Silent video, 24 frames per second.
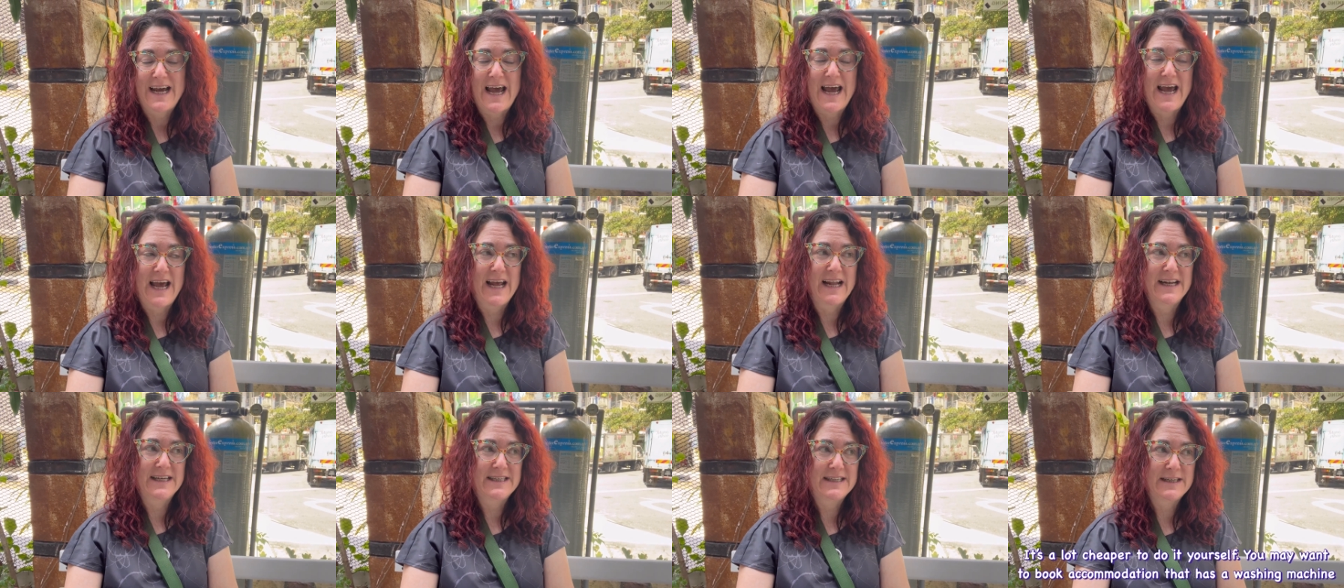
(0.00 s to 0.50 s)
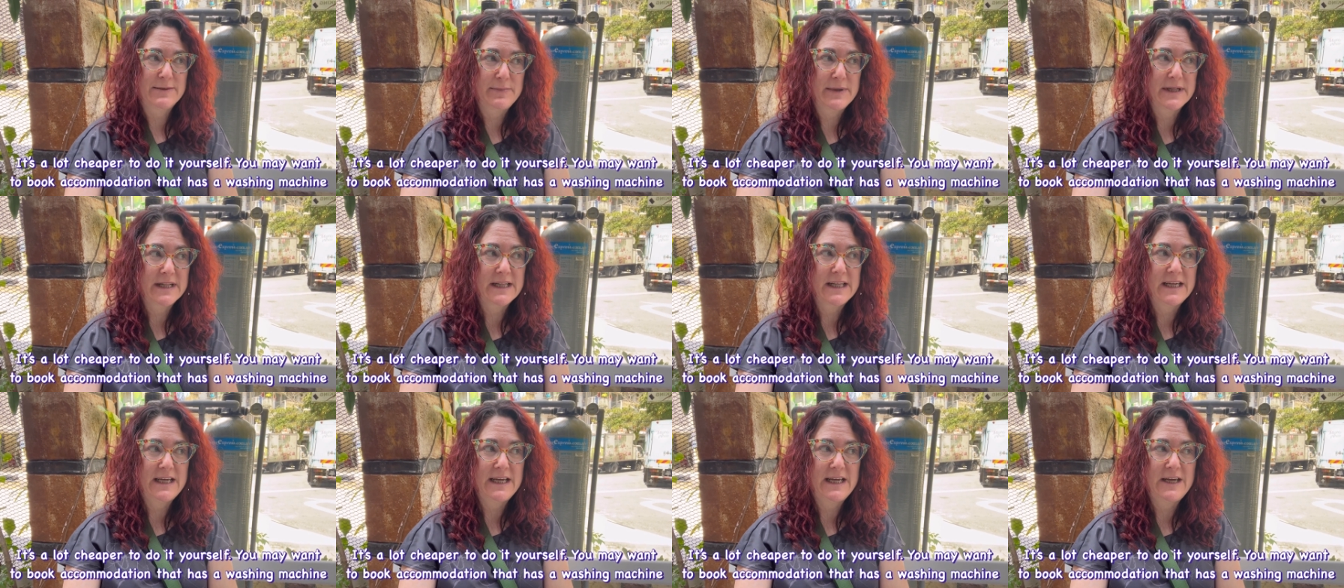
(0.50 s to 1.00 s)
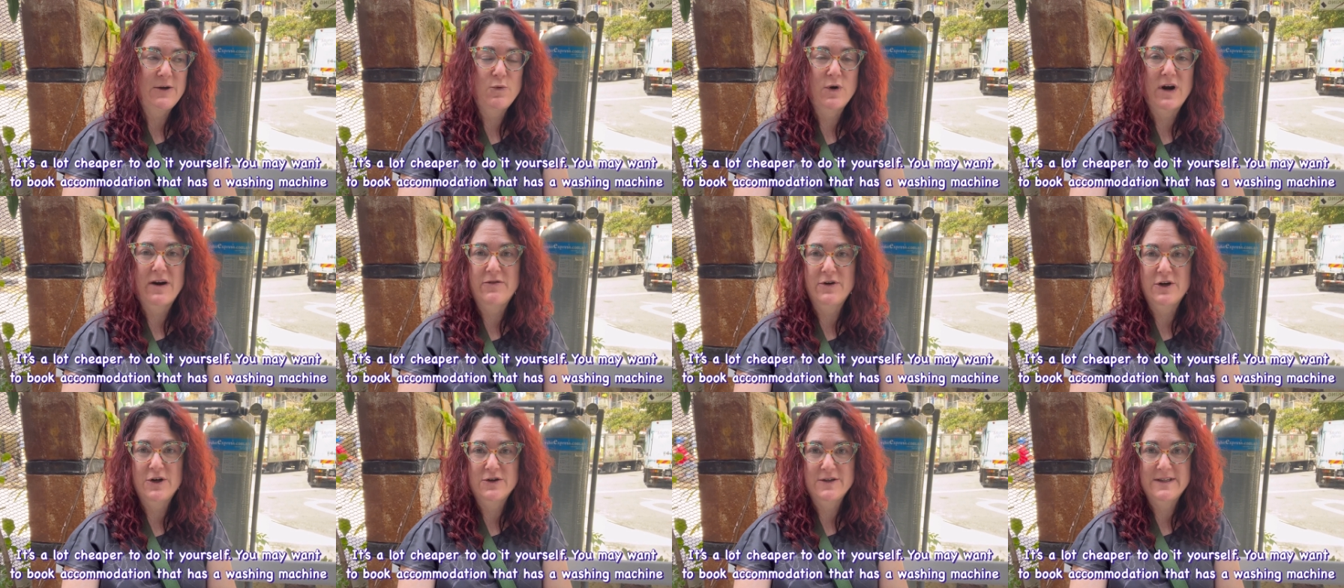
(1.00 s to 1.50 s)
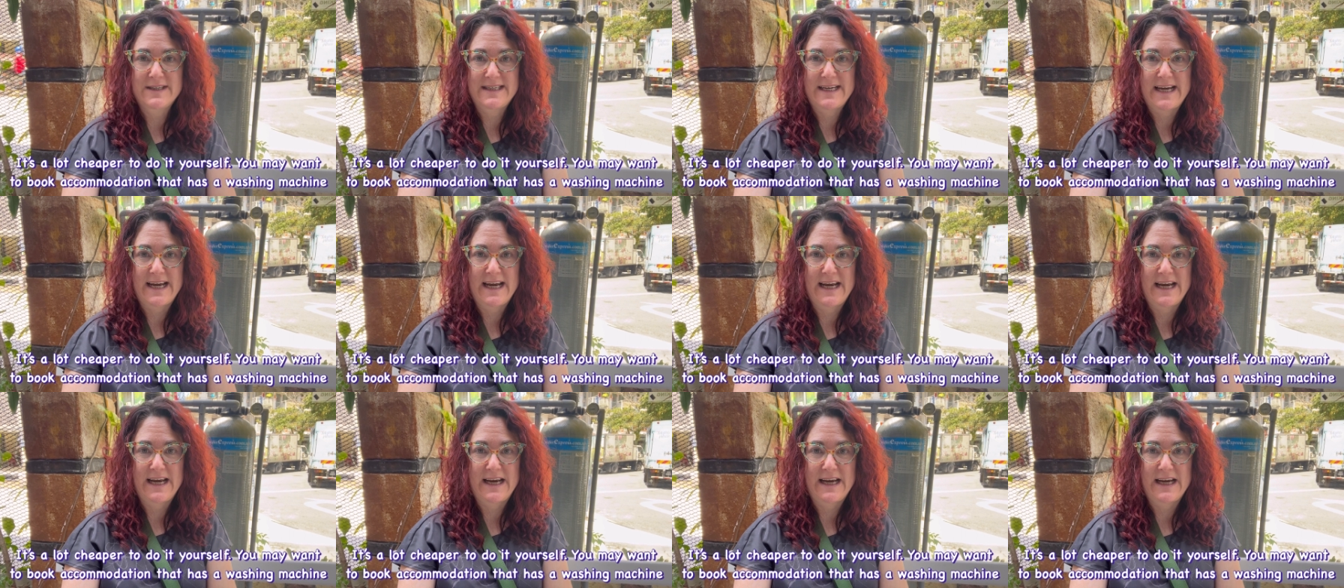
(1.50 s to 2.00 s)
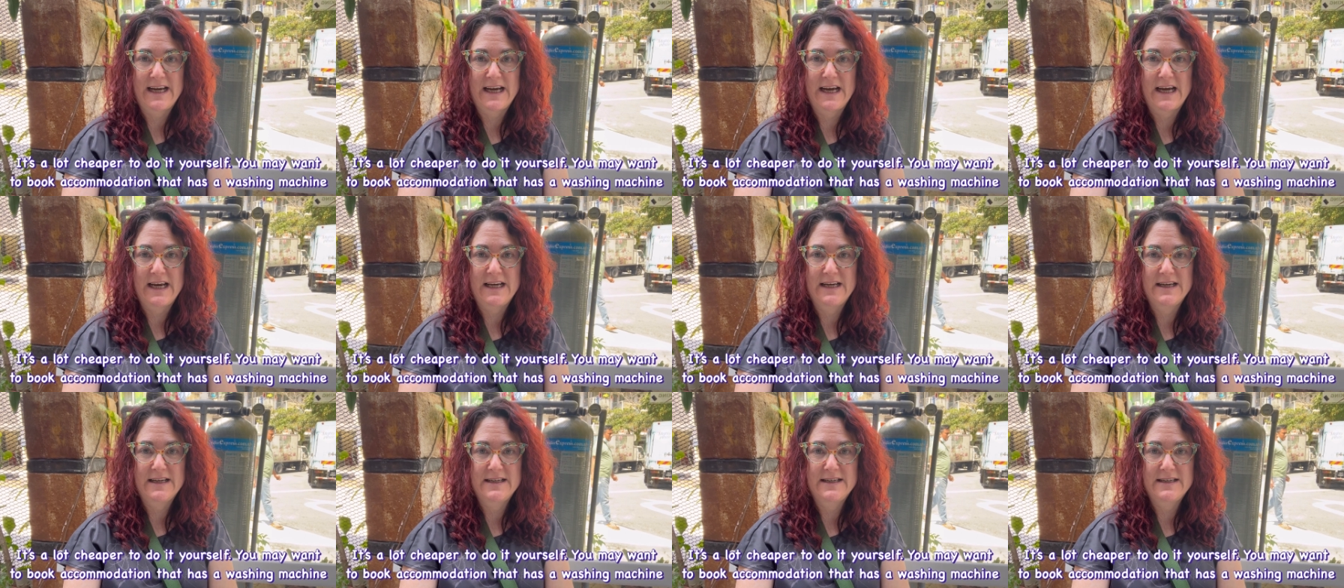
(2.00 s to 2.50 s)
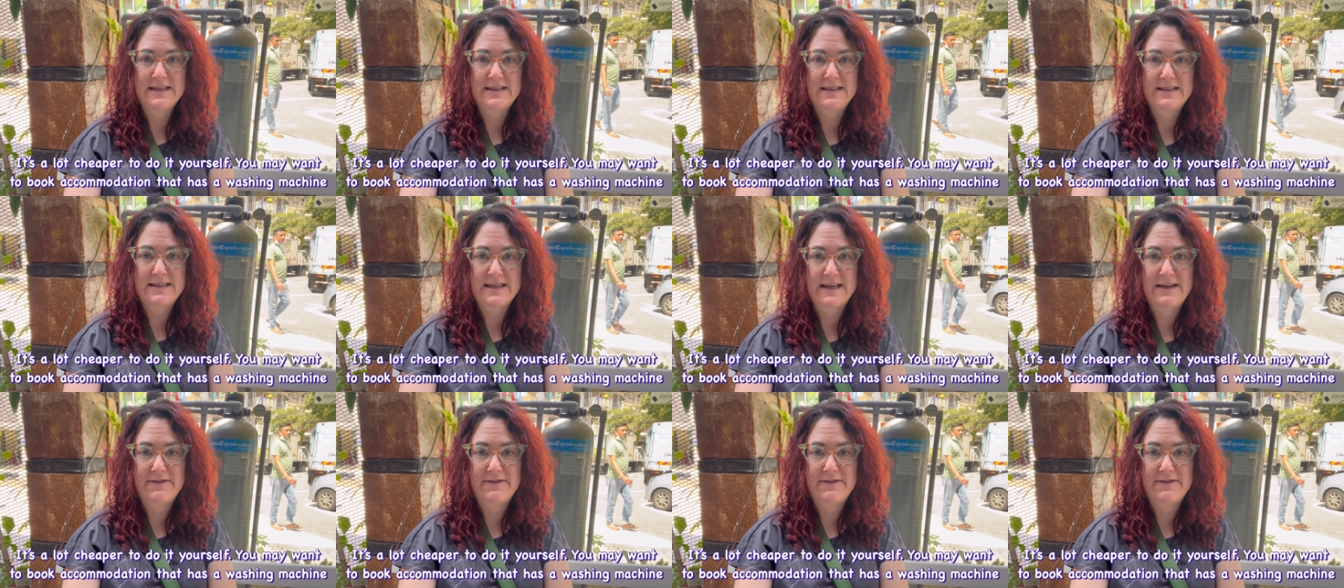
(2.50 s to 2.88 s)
and typically wherever you're staying is,